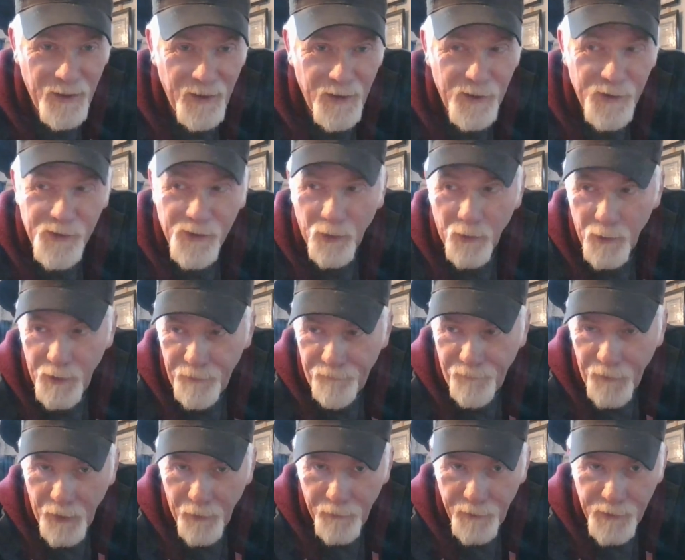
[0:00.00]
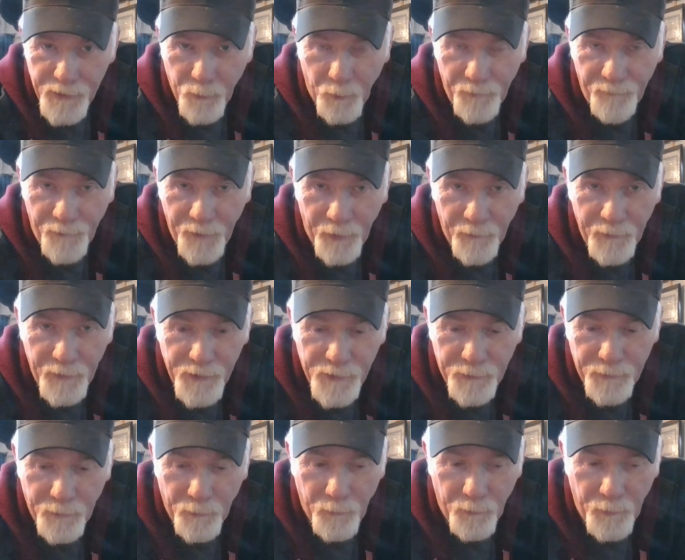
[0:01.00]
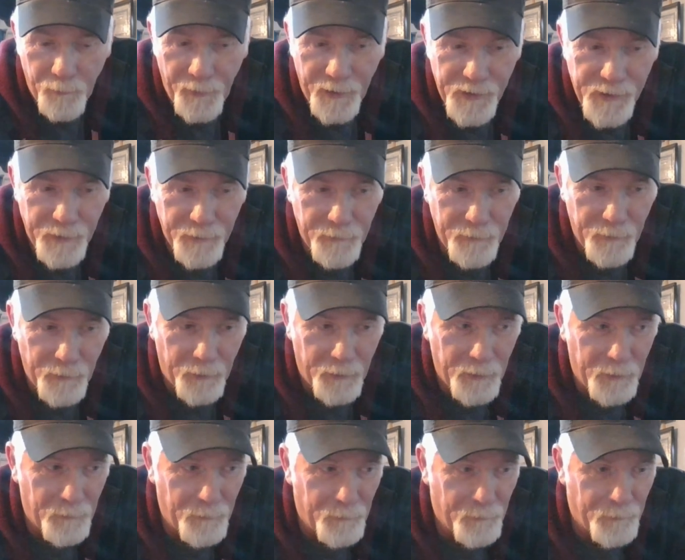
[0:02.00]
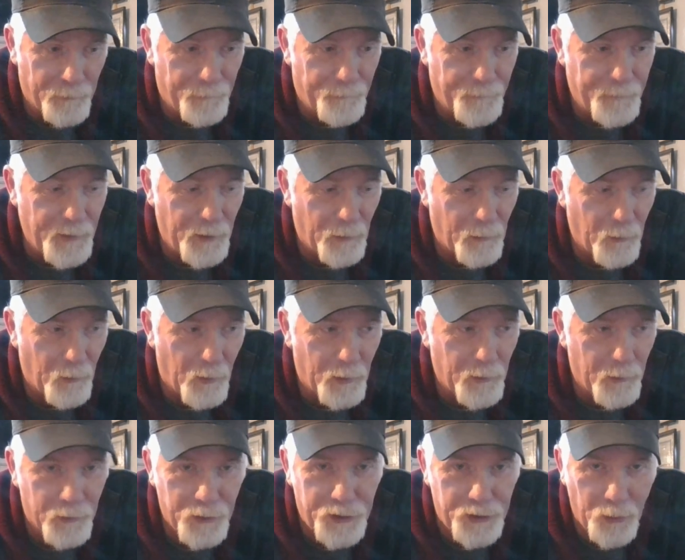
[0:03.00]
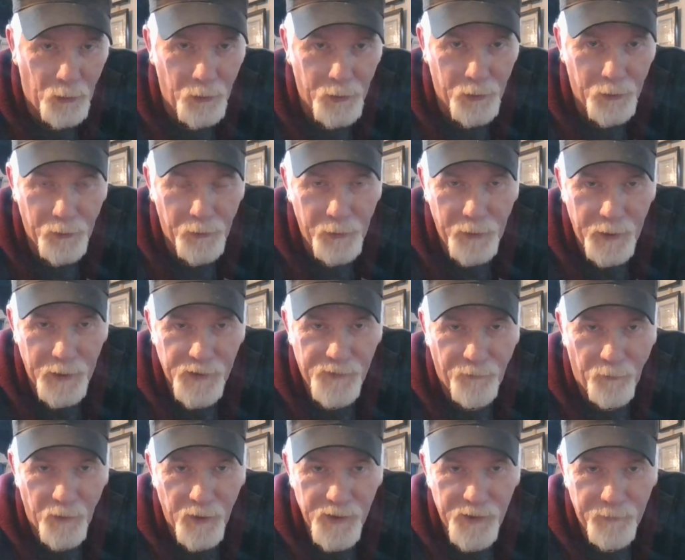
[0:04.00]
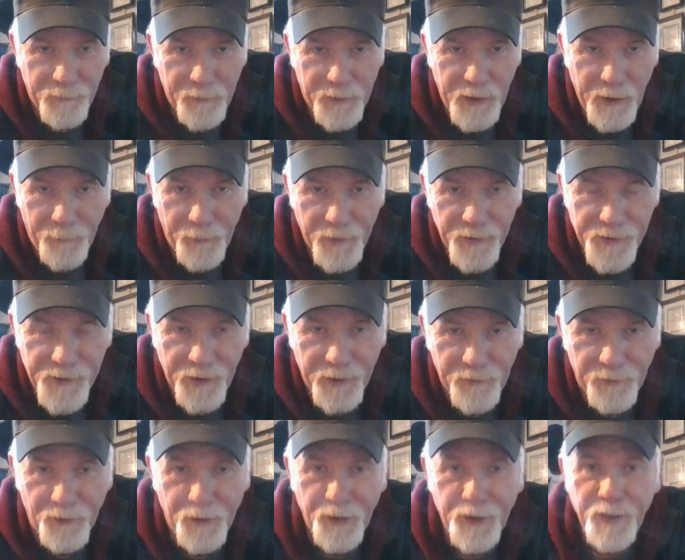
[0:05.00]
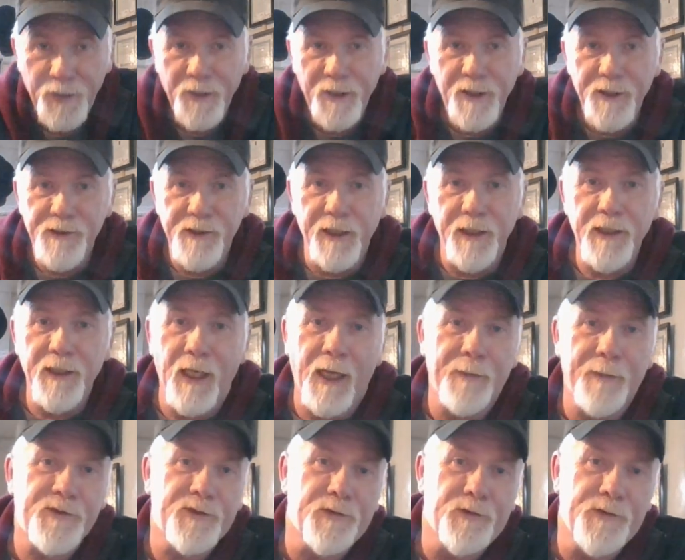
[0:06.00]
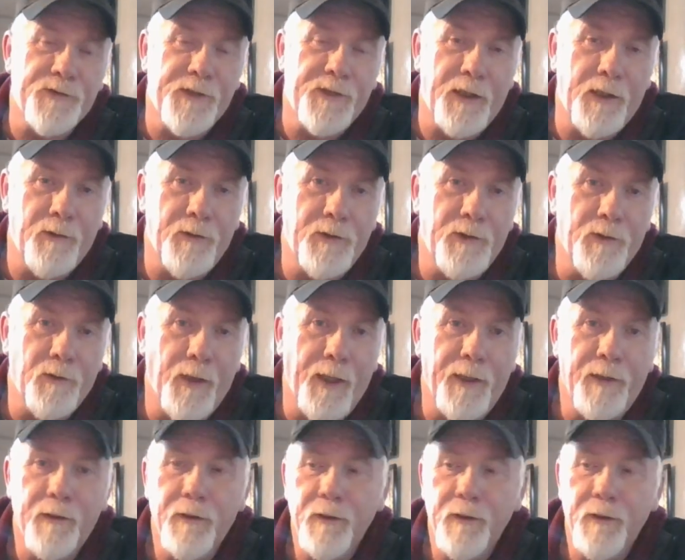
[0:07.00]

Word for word: So it varies. What varies, what makes it uh, you know longer or shorter as far as keeping the signal, is any obstacles that are in the way.